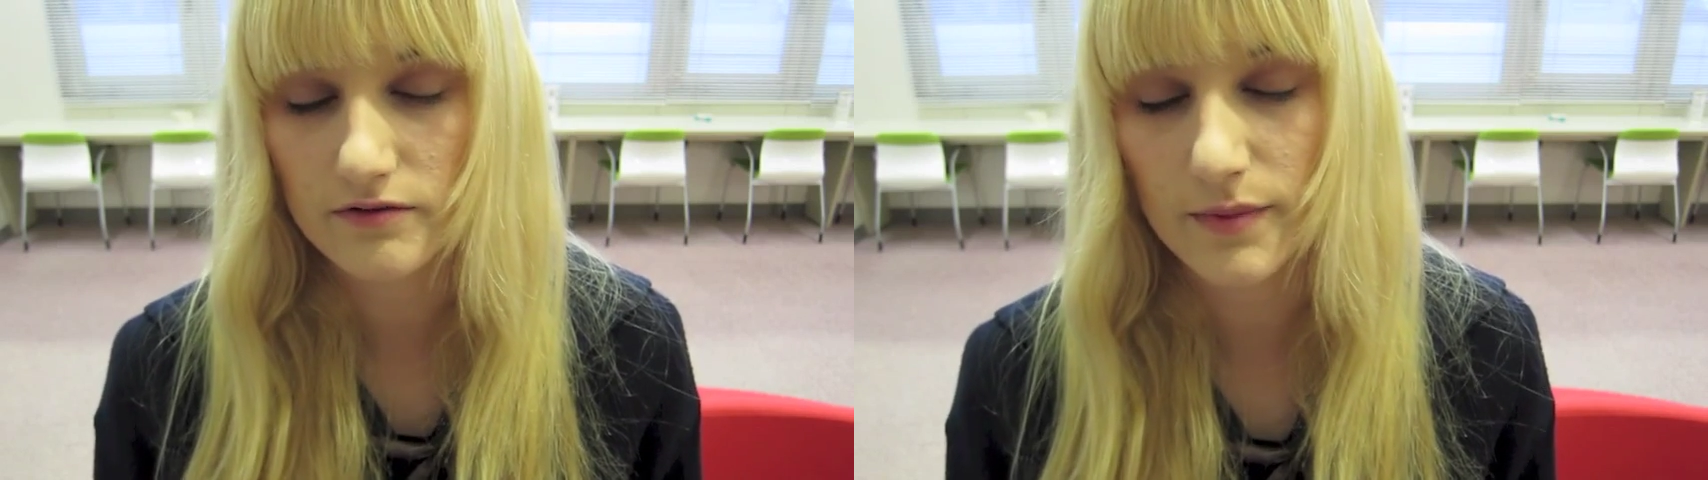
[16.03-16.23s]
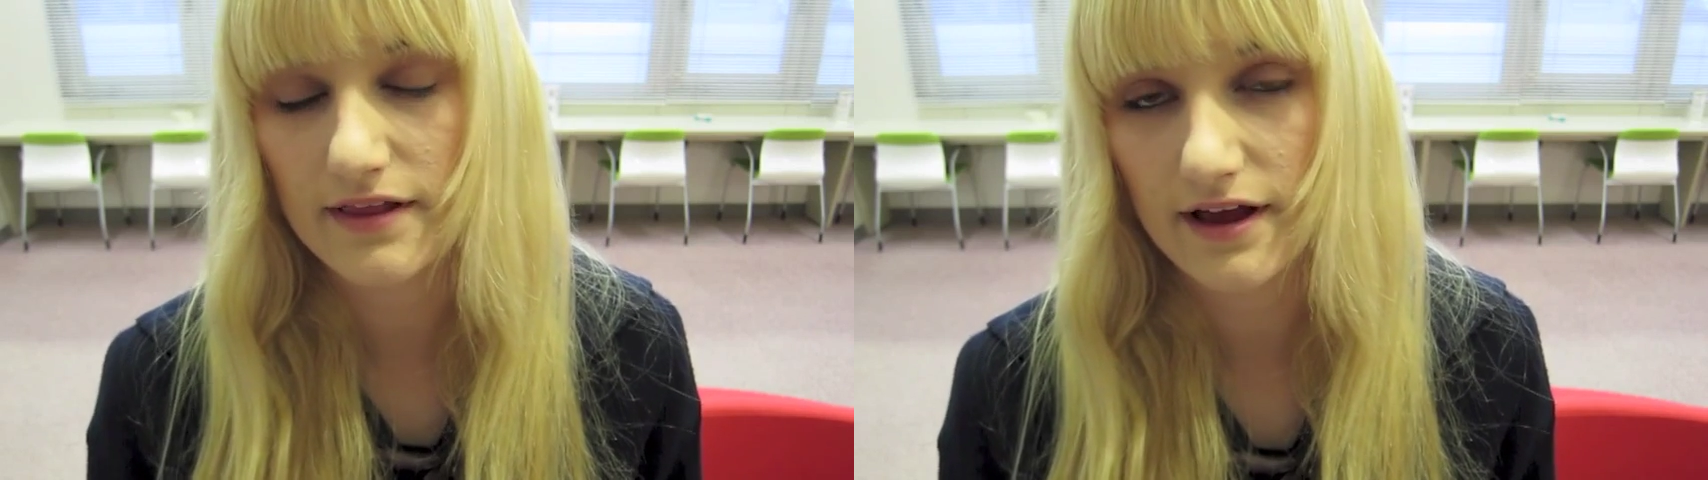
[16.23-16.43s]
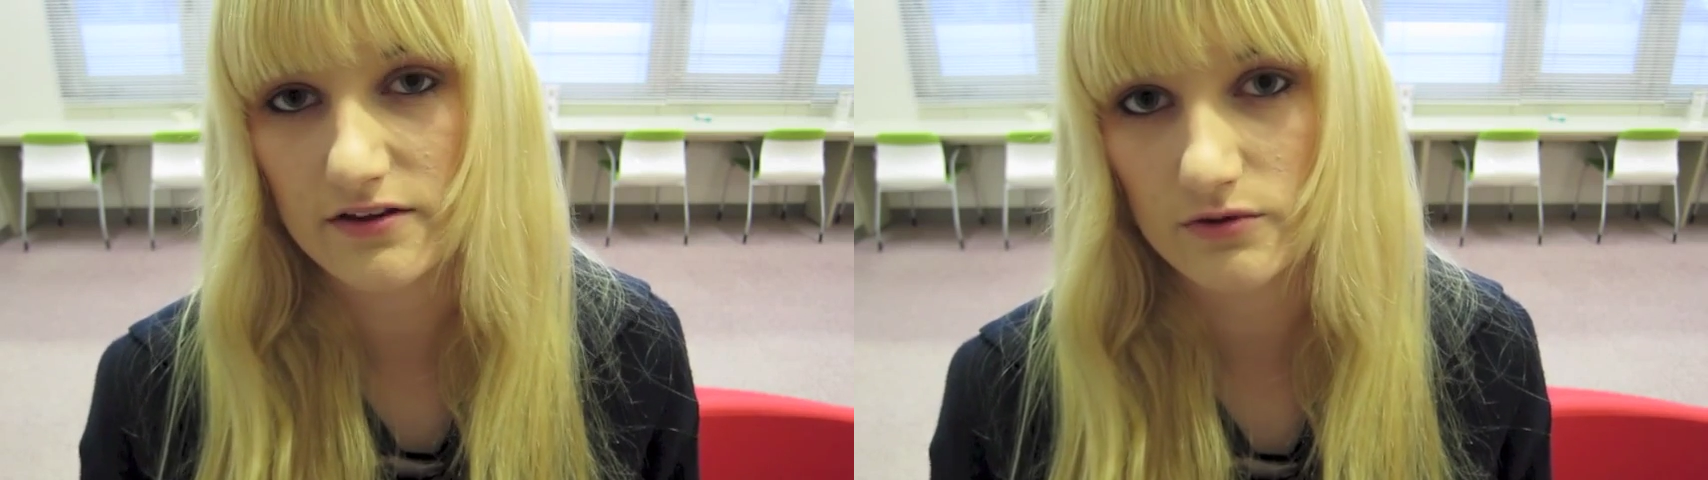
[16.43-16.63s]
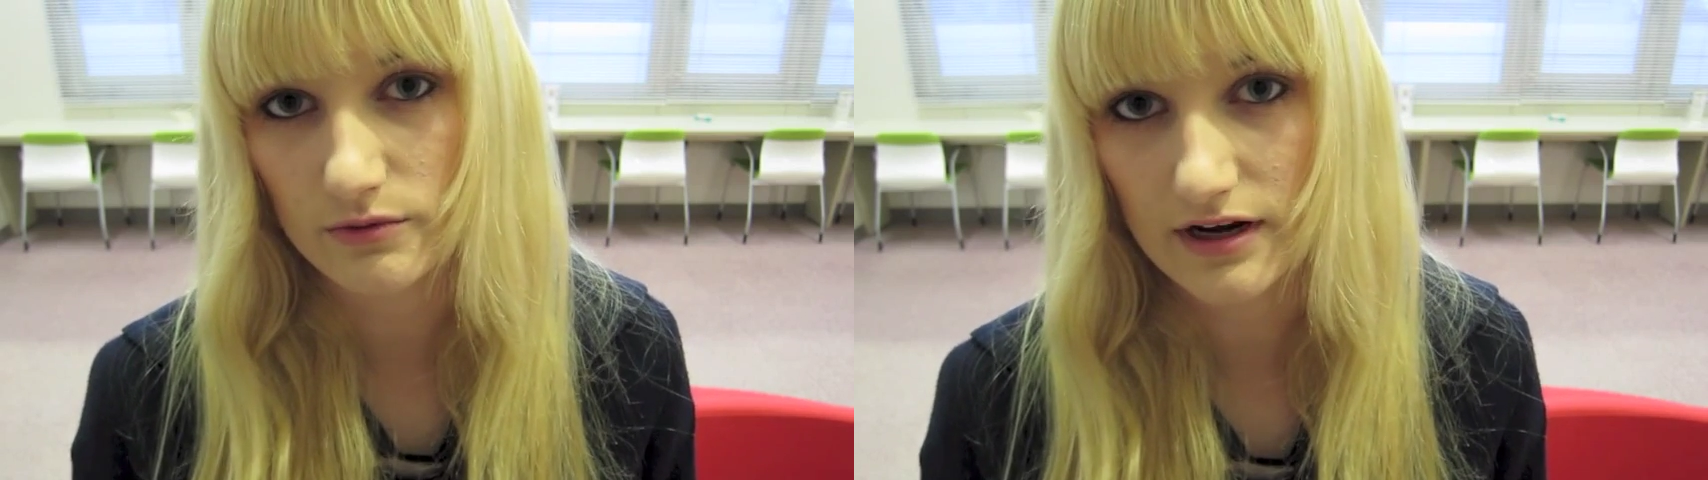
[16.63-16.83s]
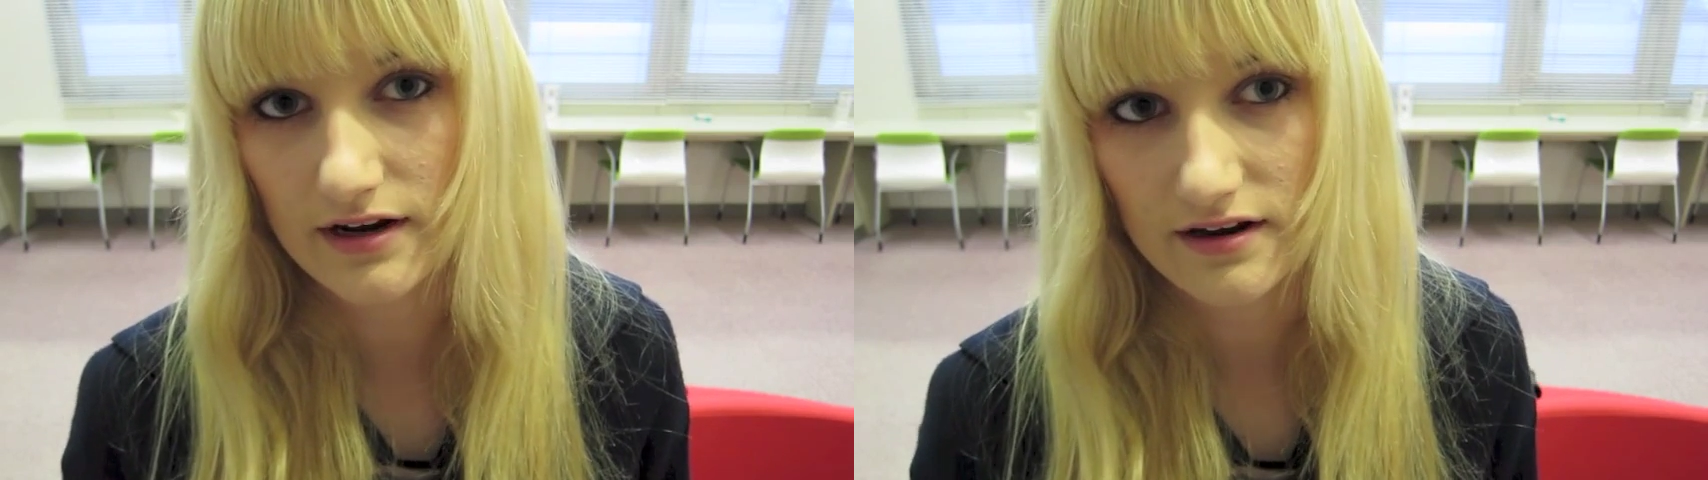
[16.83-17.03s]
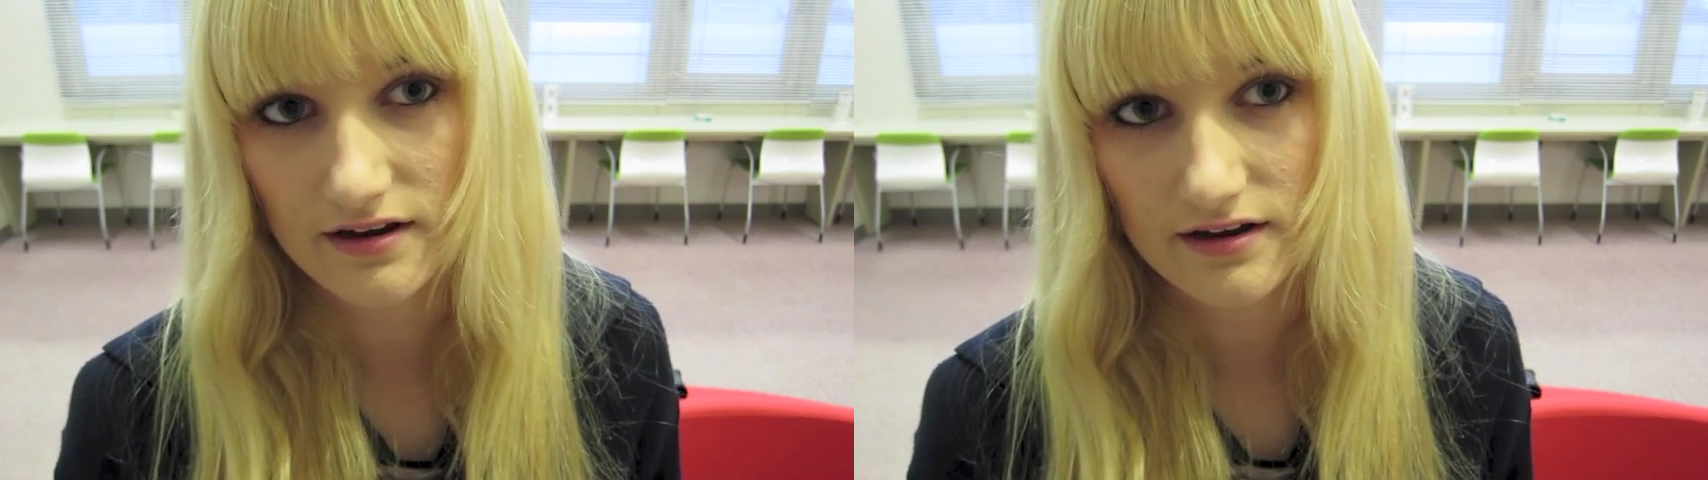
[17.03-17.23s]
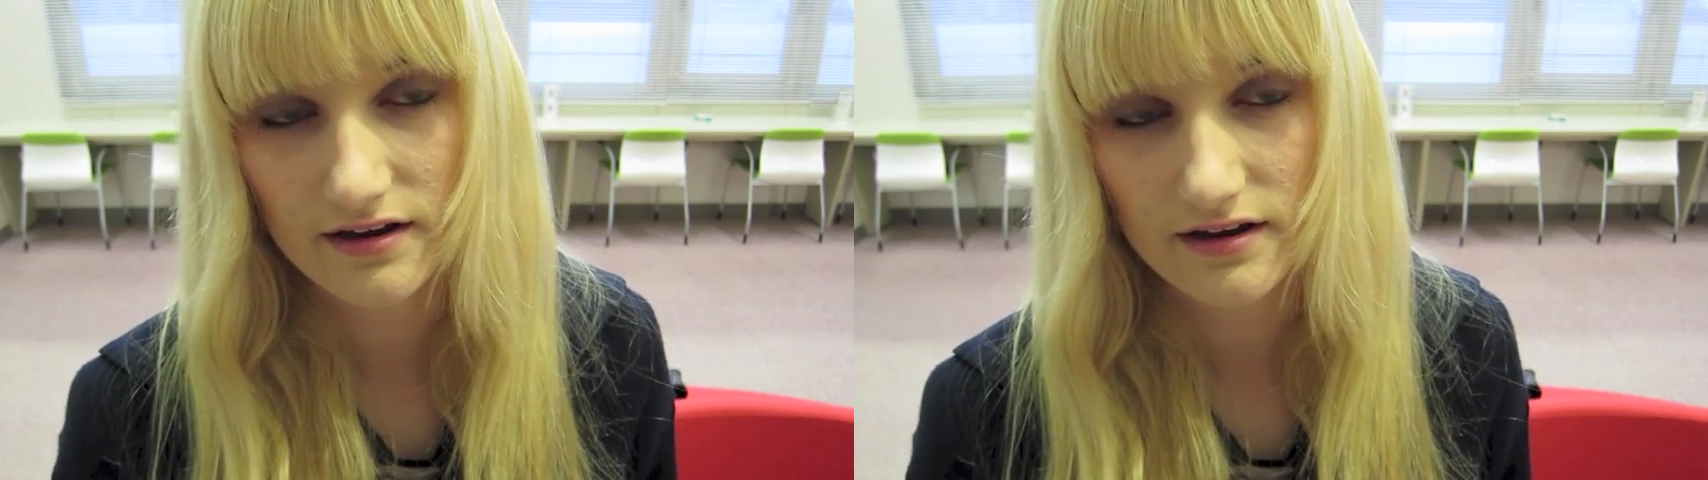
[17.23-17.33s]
is my last week